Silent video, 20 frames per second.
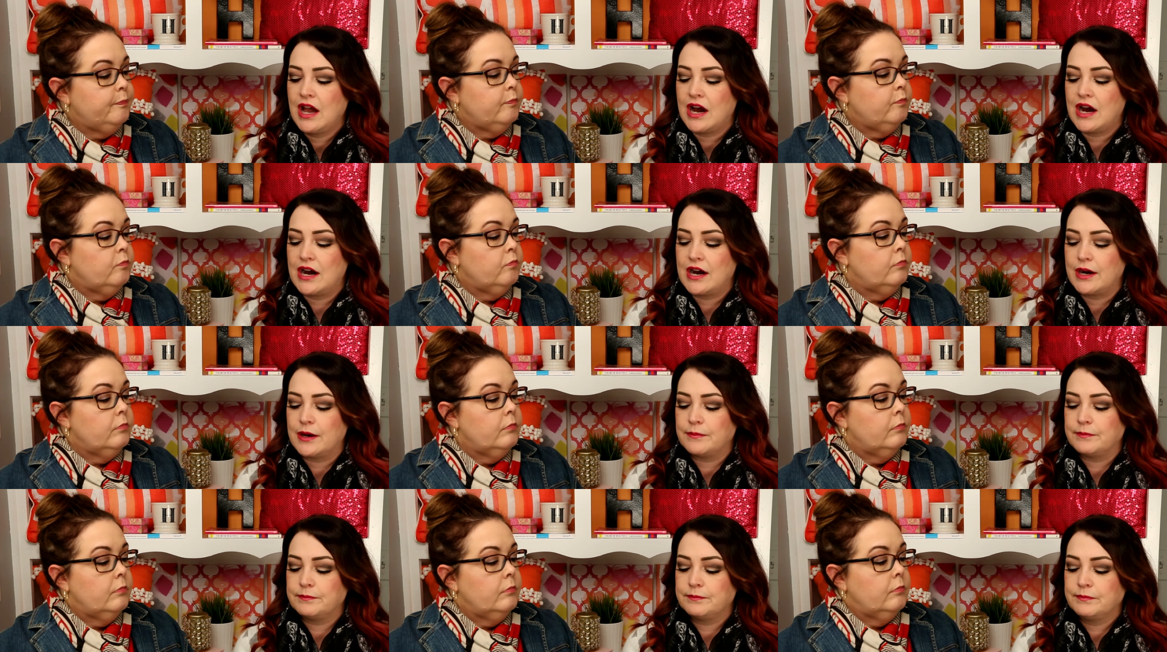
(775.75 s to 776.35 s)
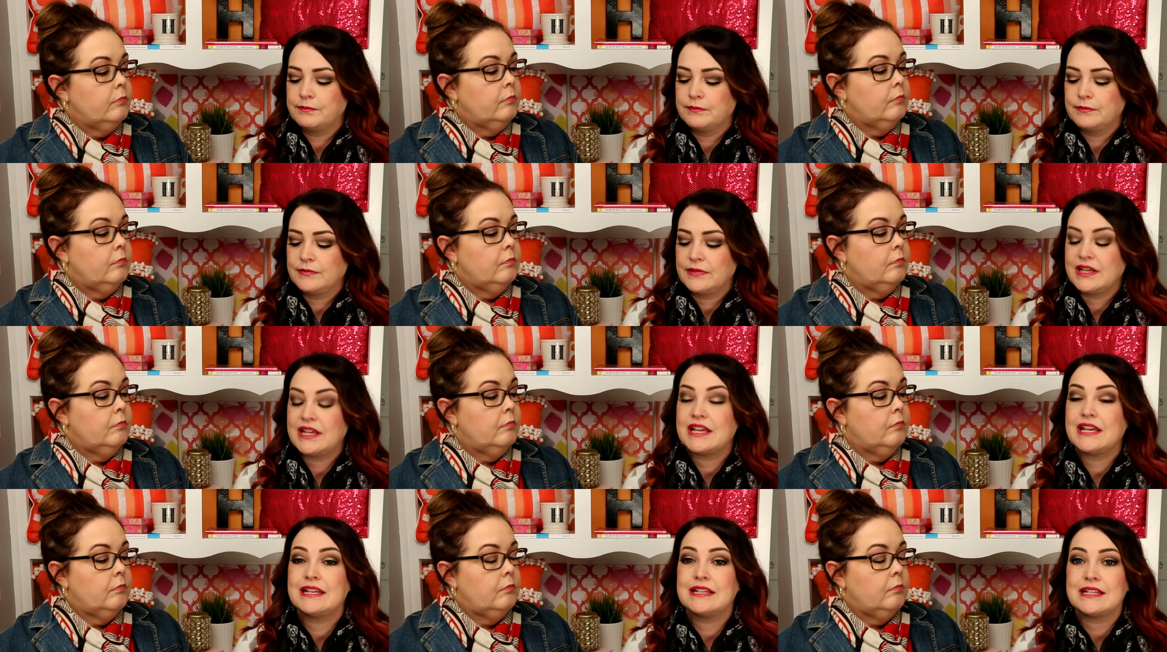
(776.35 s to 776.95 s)
Speaker 1: Um,
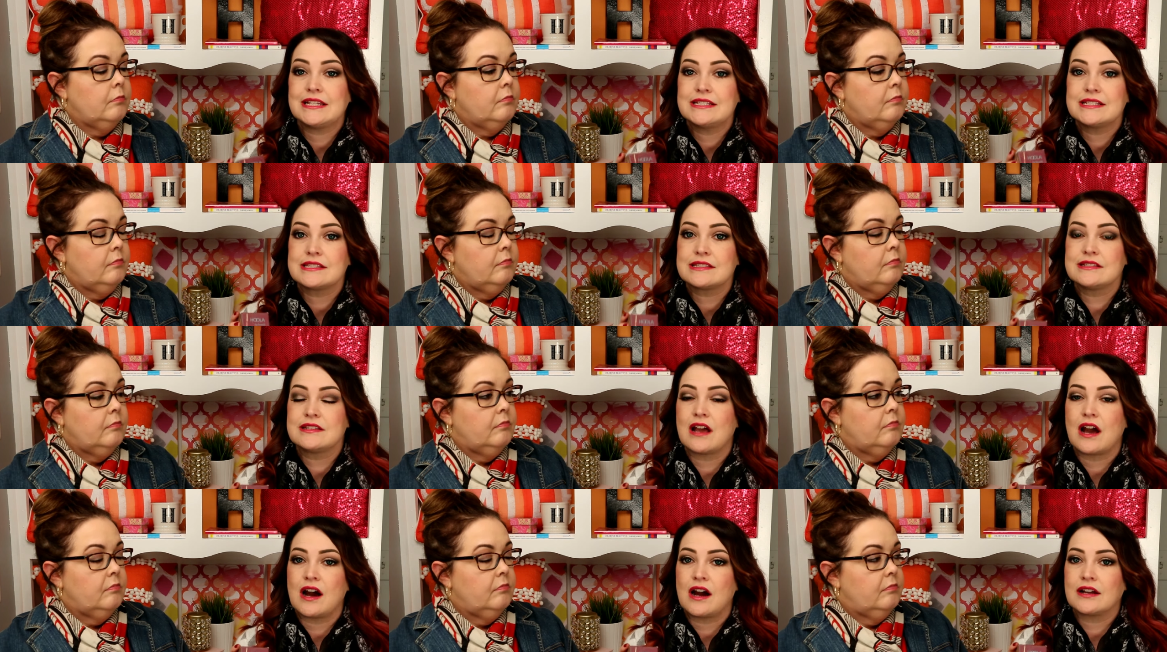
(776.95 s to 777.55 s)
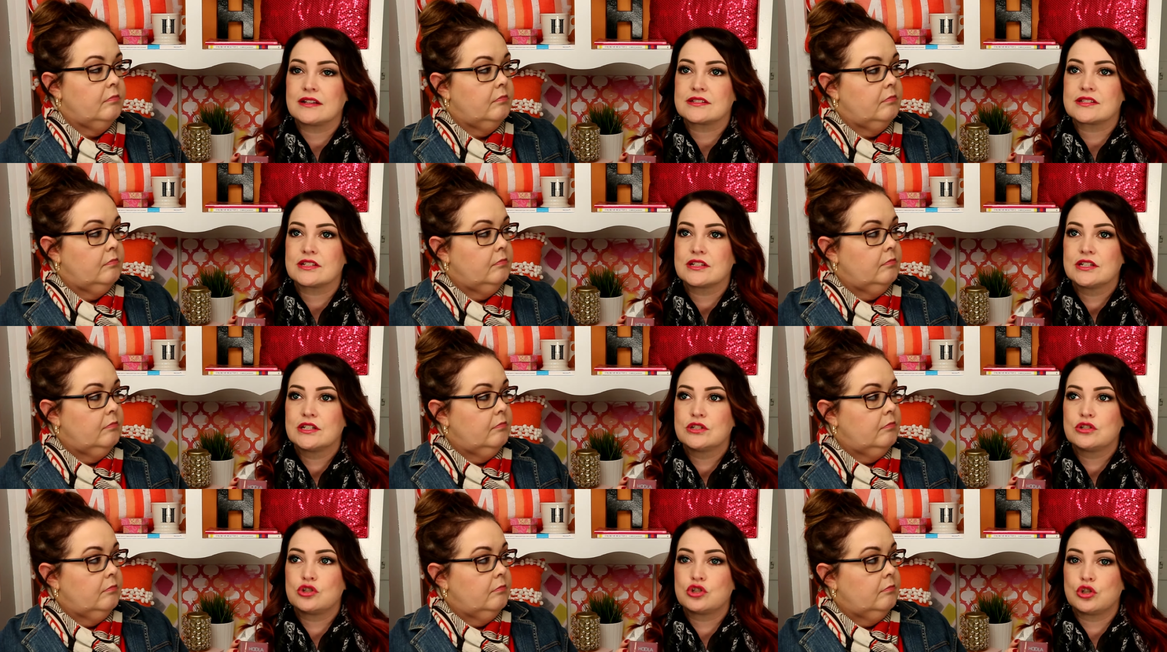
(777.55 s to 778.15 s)
it is not
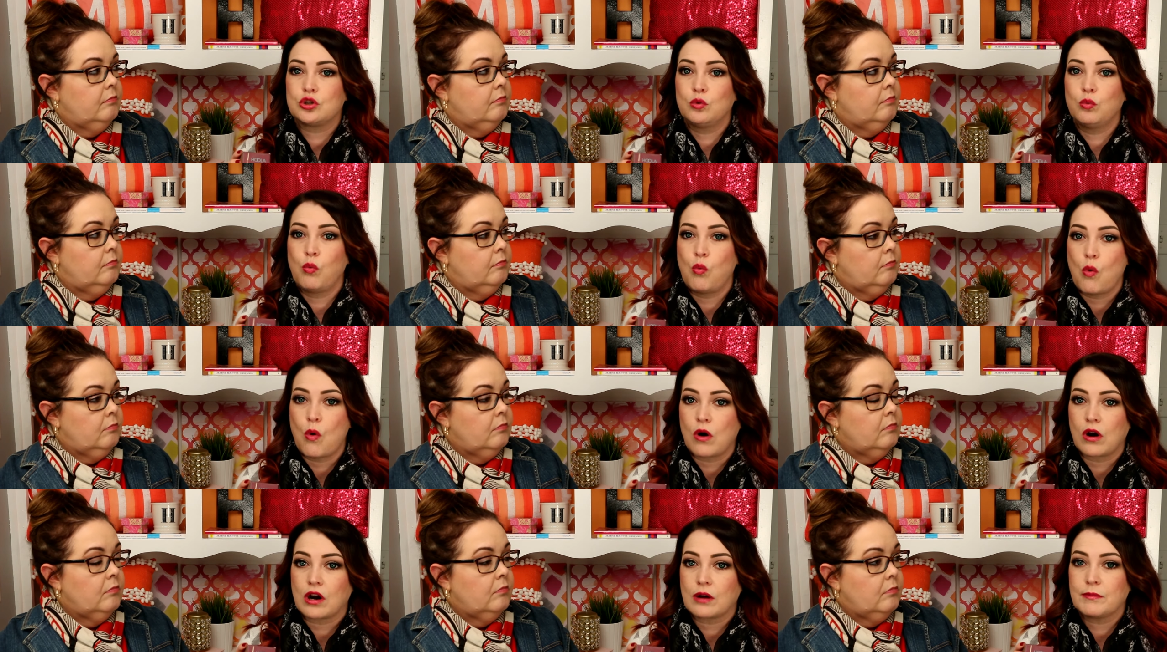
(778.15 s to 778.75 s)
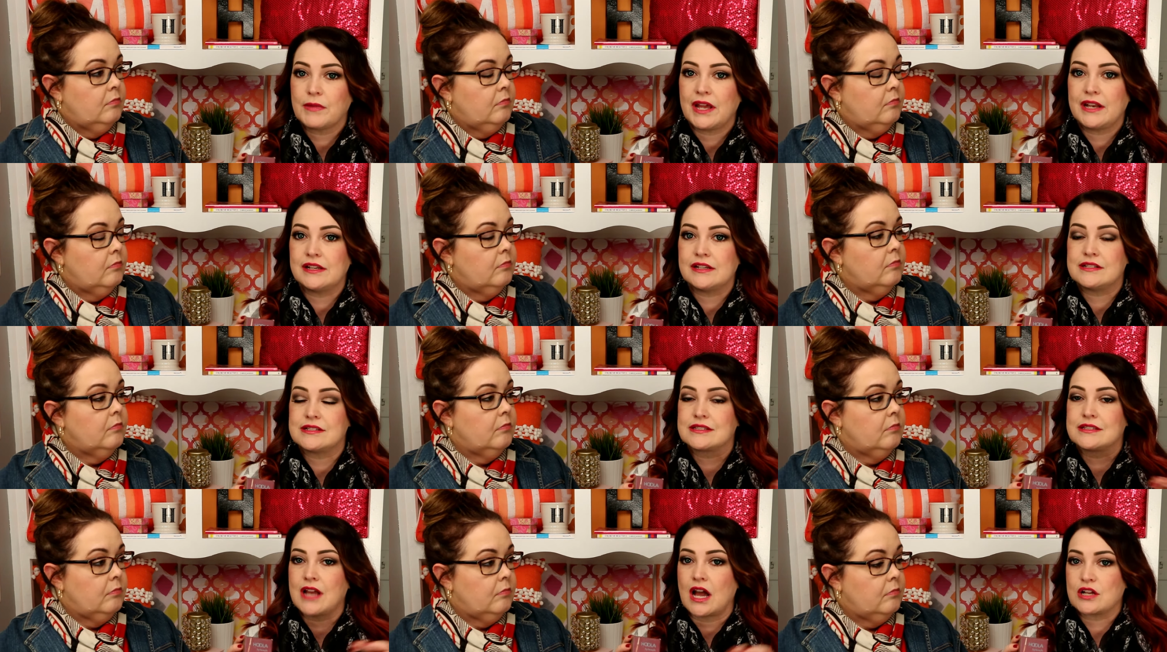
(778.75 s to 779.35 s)
too warm and it
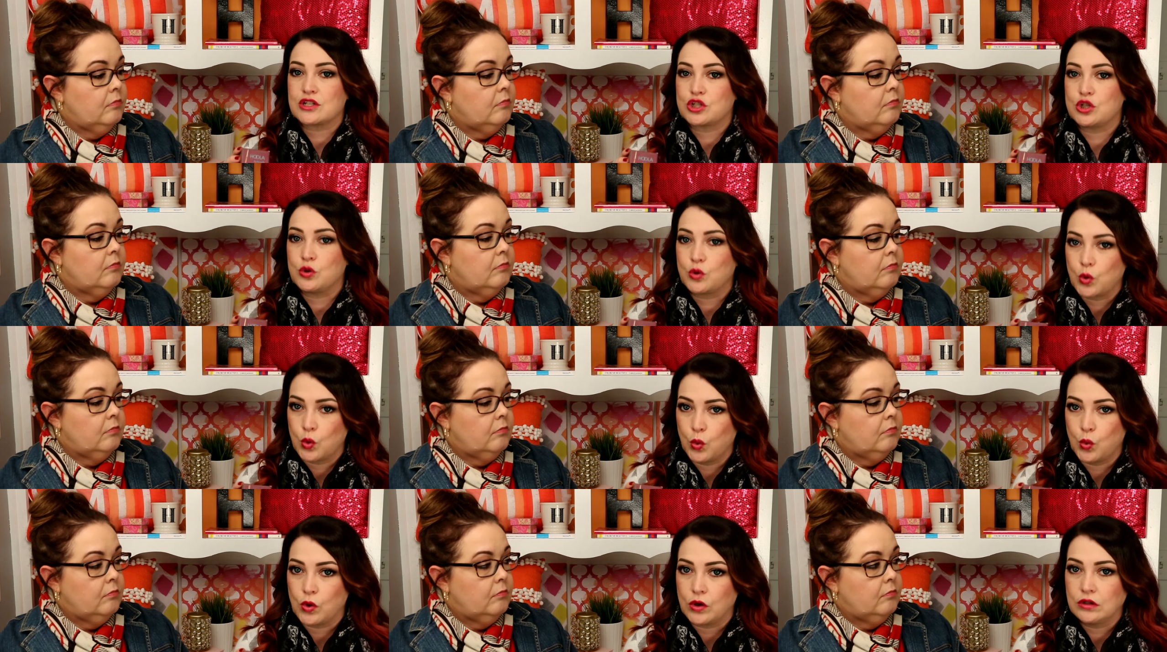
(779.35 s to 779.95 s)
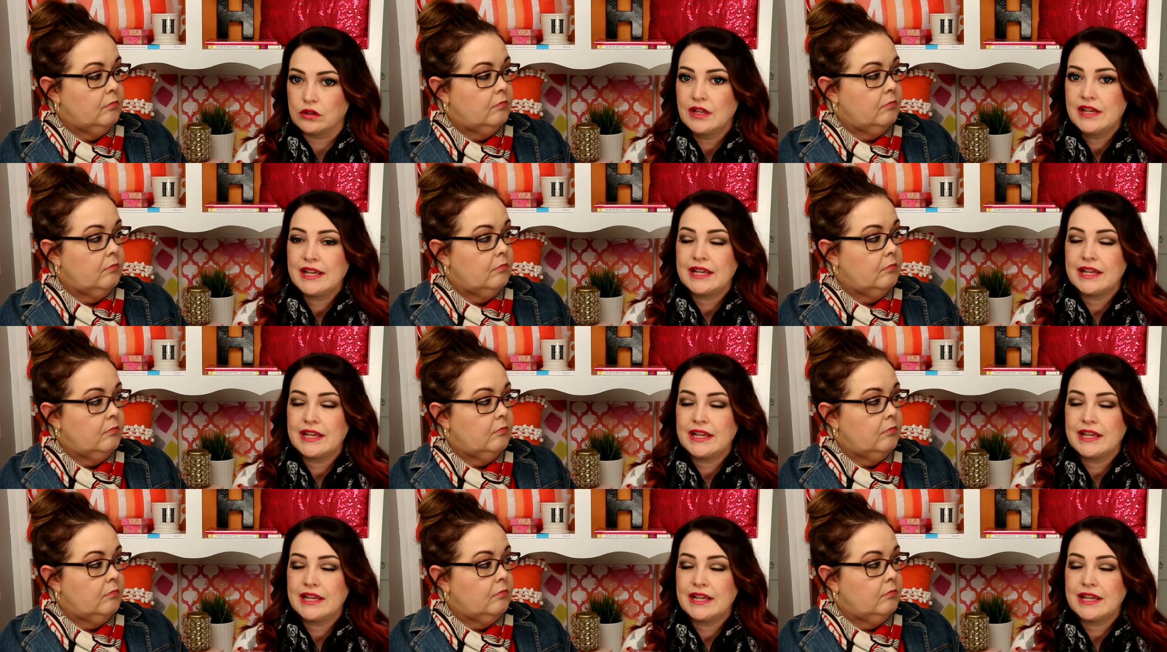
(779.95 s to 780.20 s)
is not too cool.